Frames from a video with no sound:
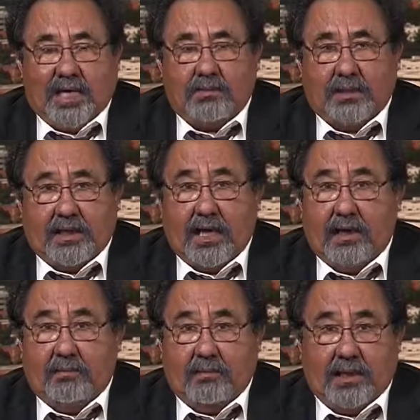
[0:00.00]

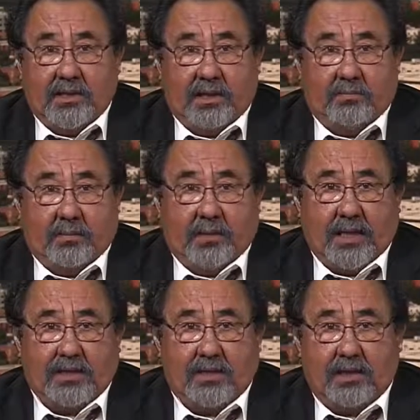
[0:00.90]
expedited by the simple
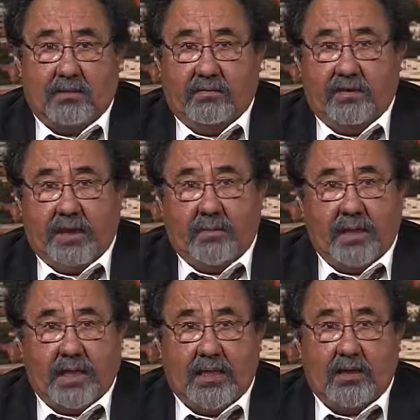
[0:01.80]
process that you've
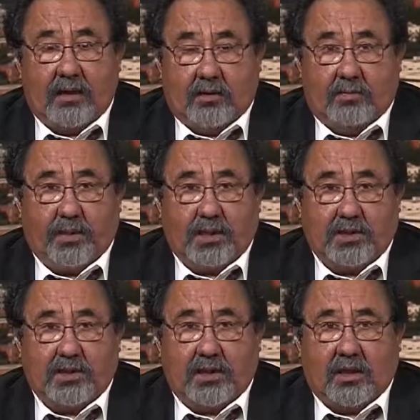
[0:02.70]
eliminated the due
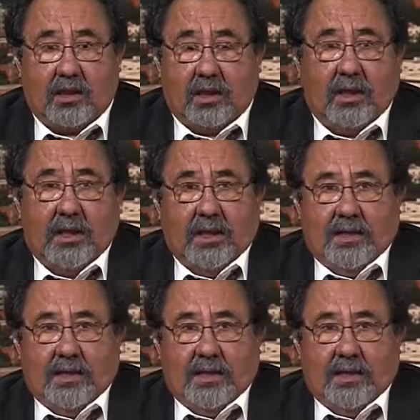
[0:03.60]
process in the law.